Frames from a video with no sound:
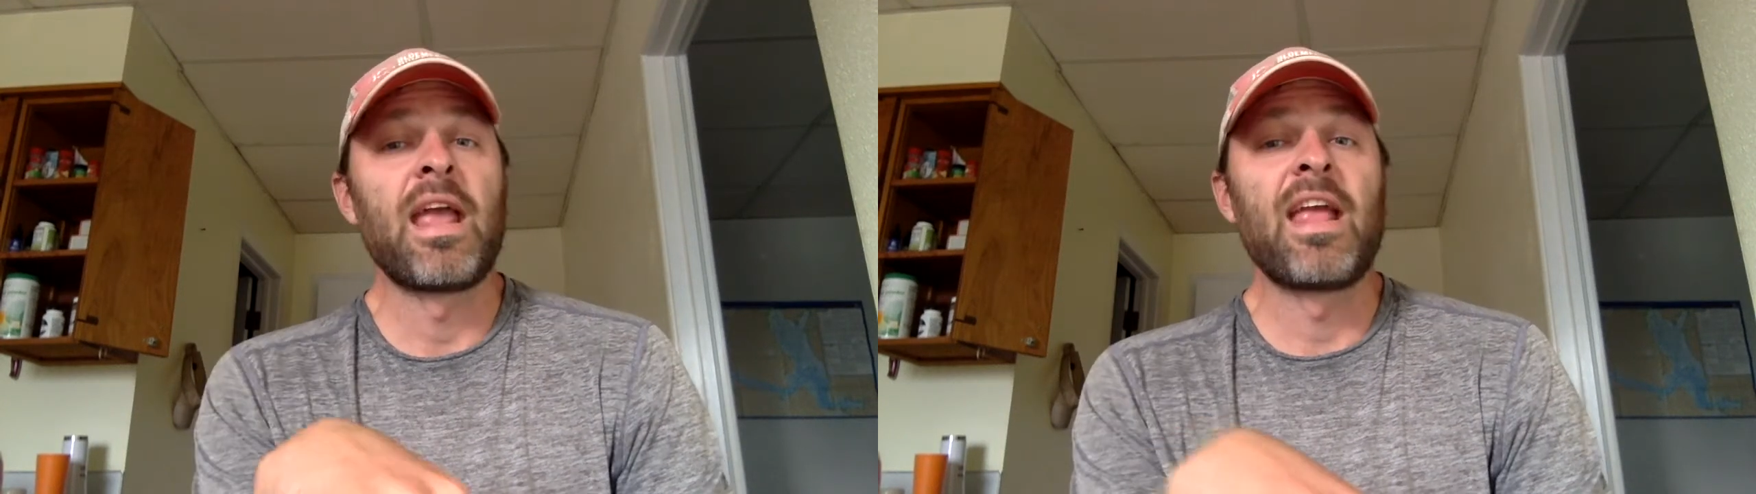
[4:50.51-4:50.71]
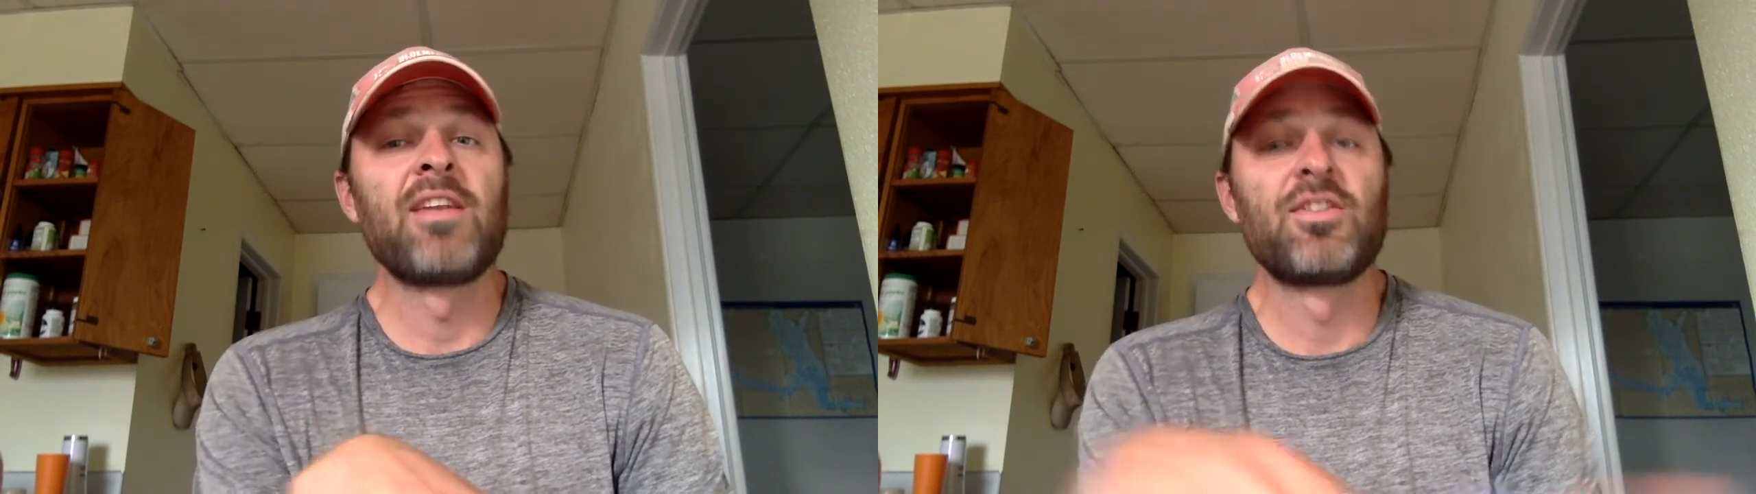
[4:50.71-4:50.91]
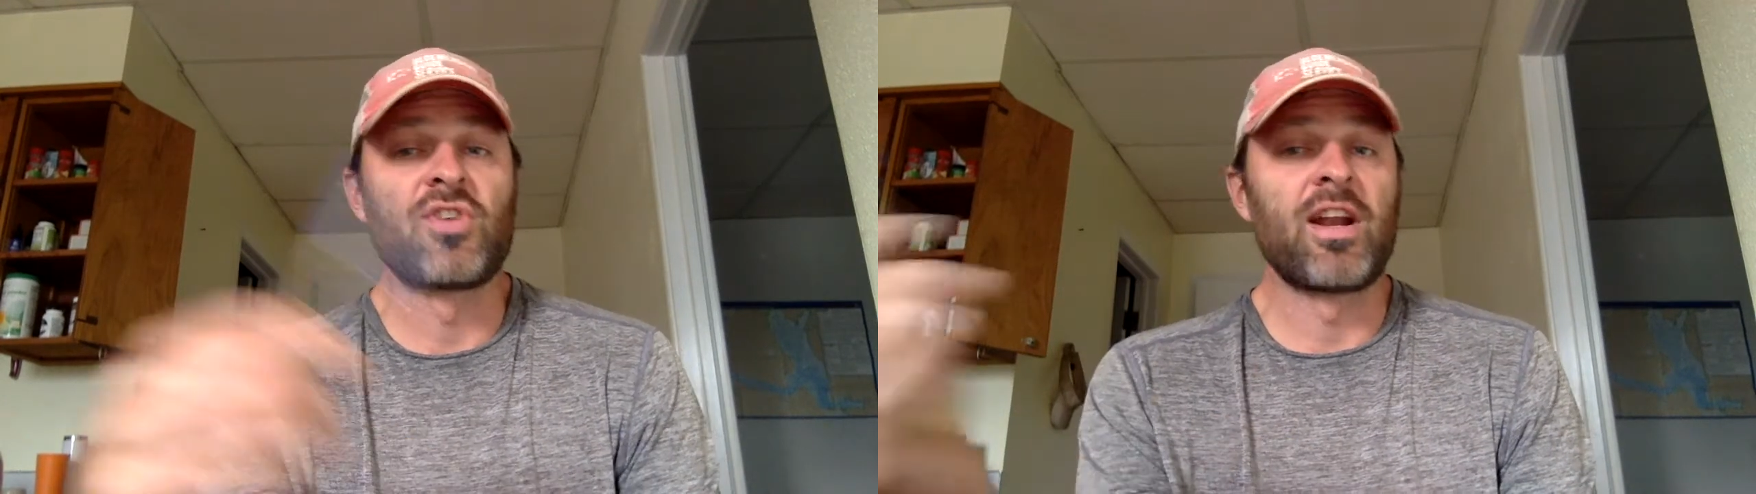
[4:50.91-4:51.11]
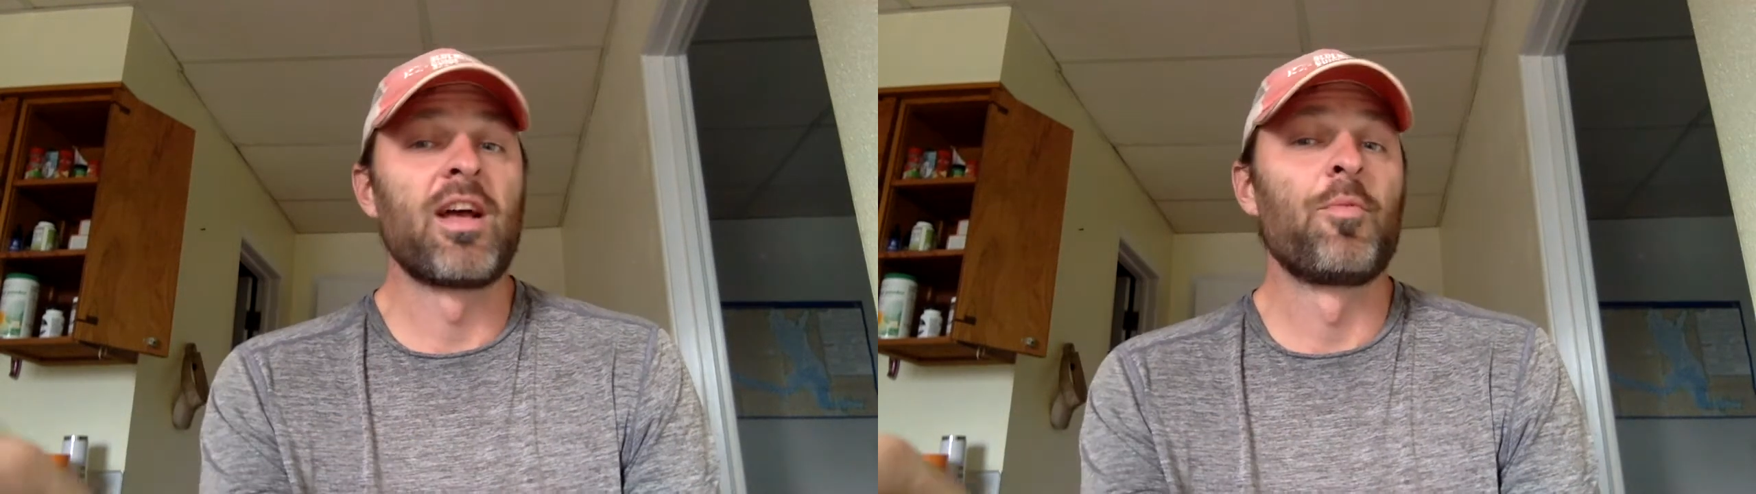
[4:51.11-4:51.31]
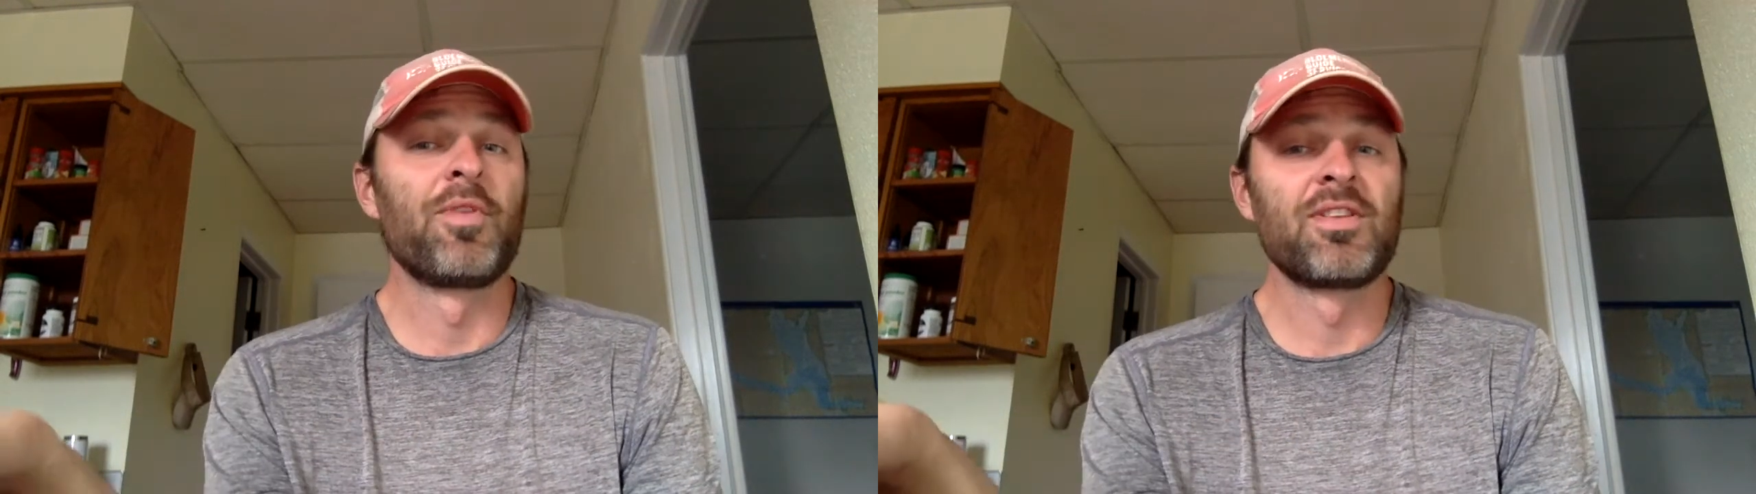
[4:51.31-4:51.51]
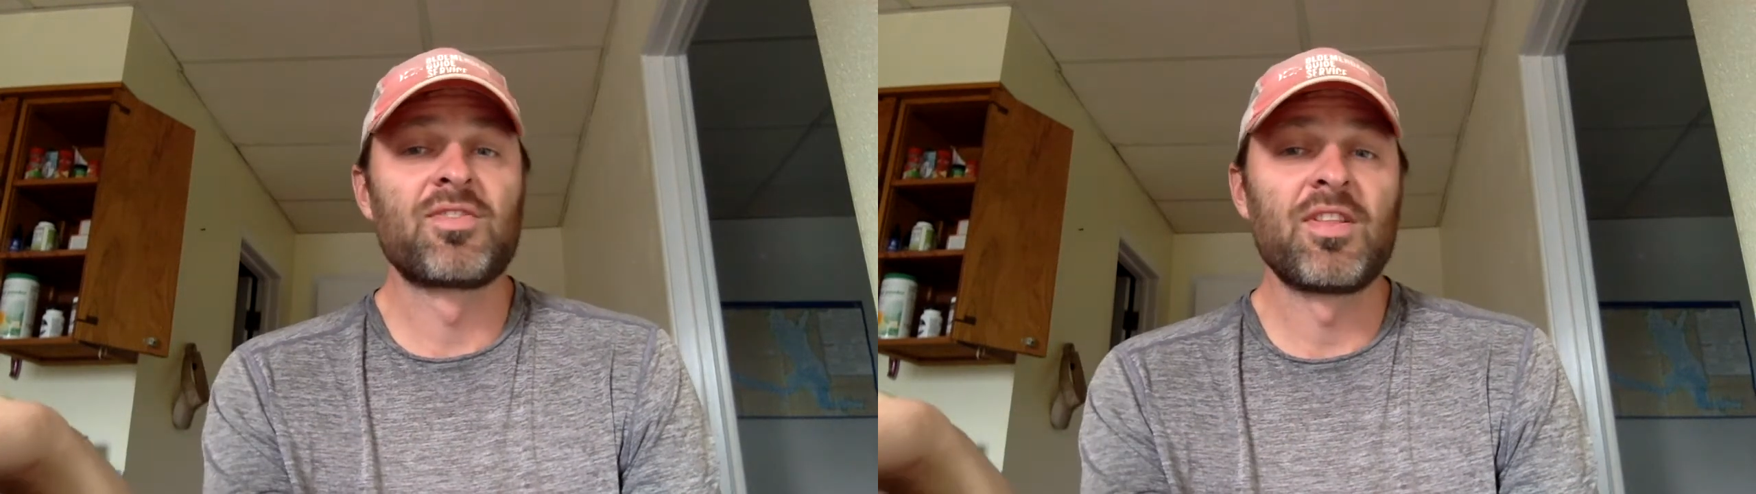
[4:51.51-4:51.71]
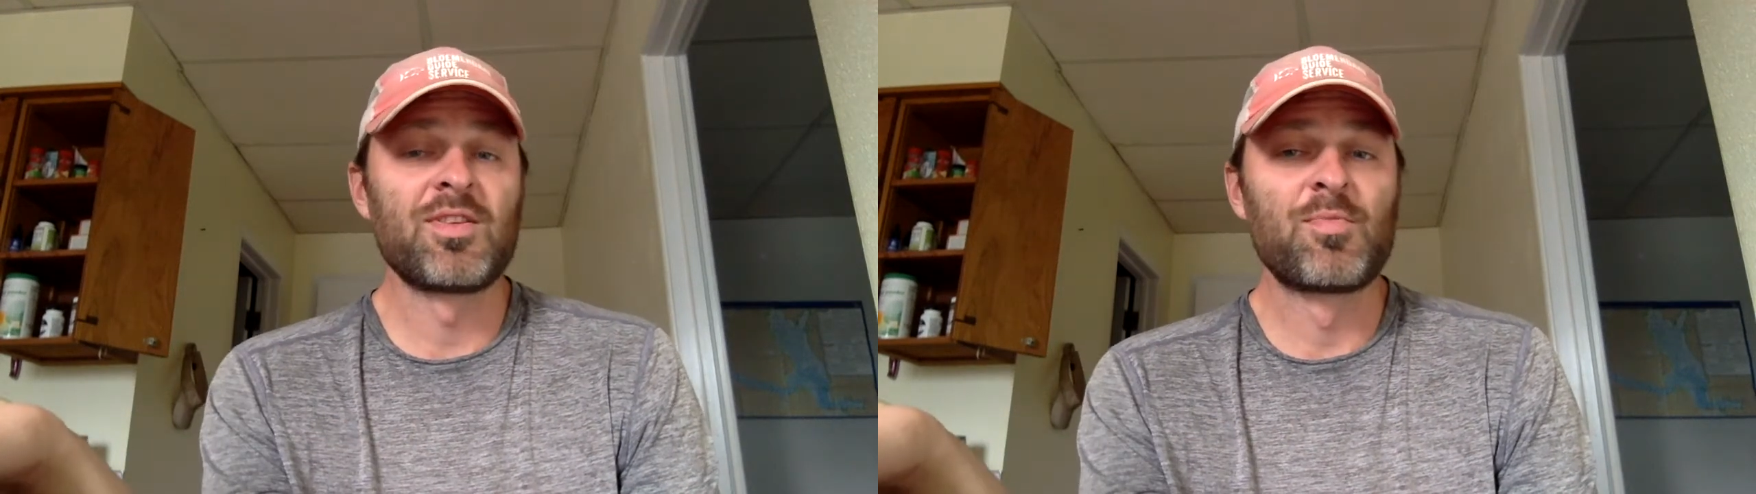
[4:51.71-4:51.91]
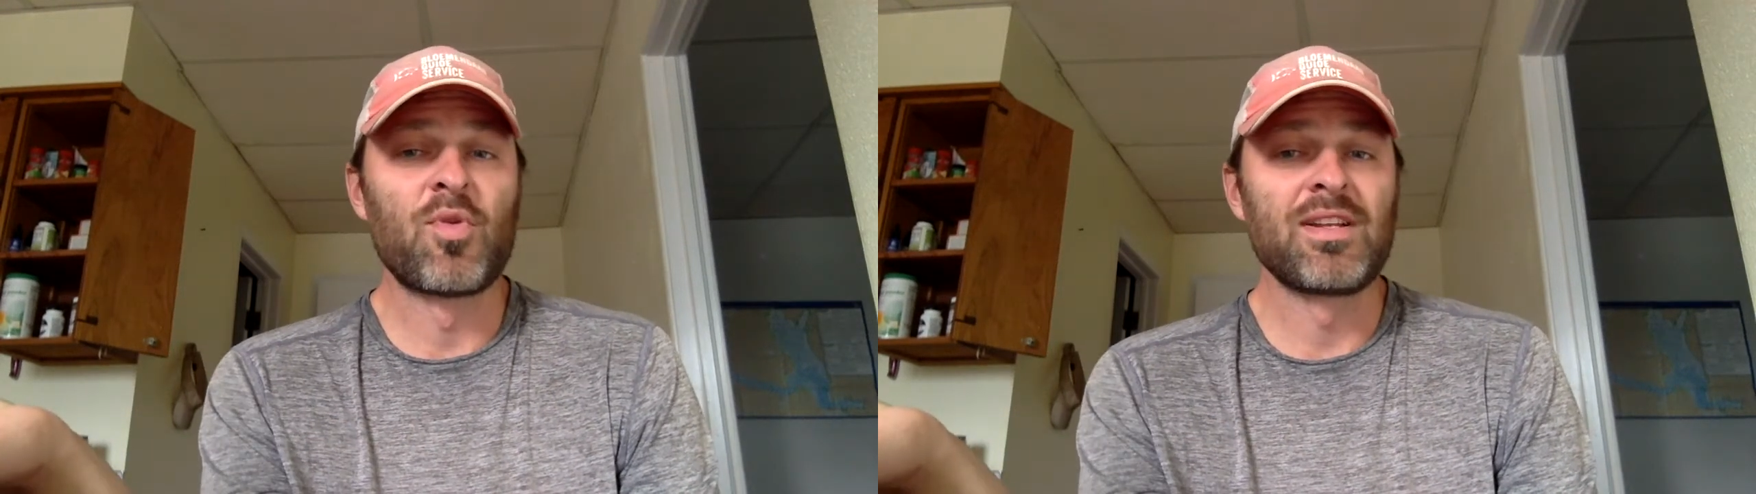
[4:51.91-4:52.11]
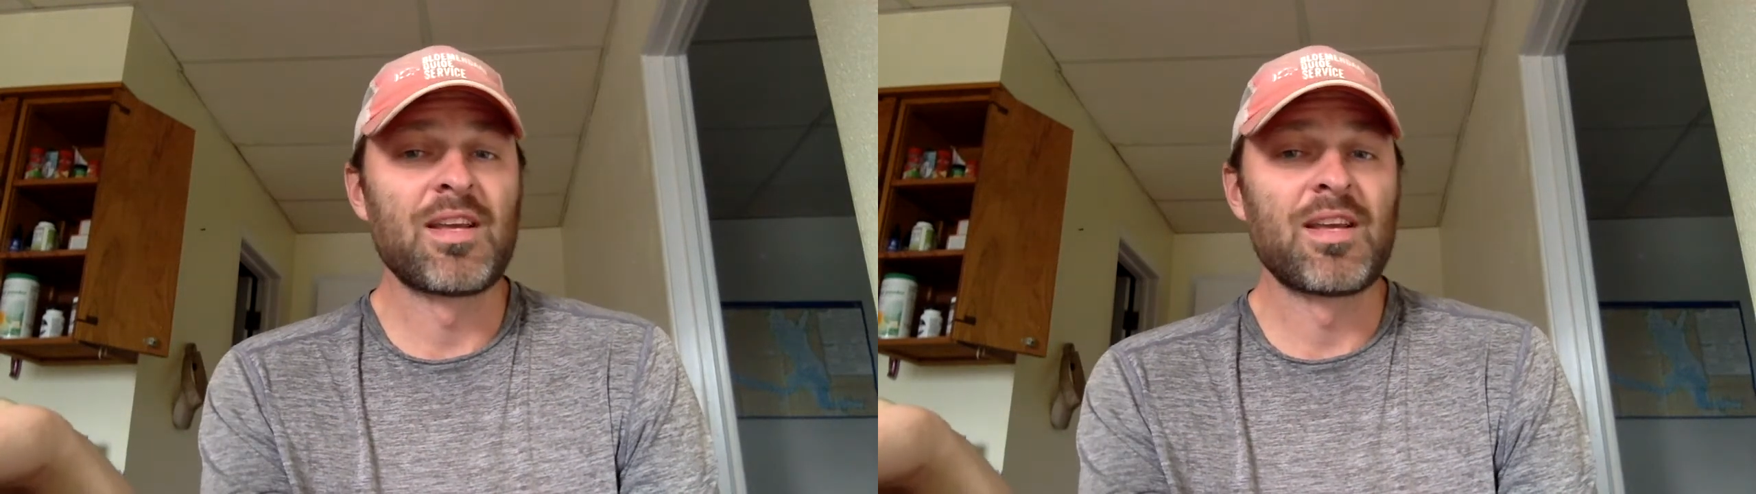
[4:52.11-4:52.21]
And to try to help illustrate this point,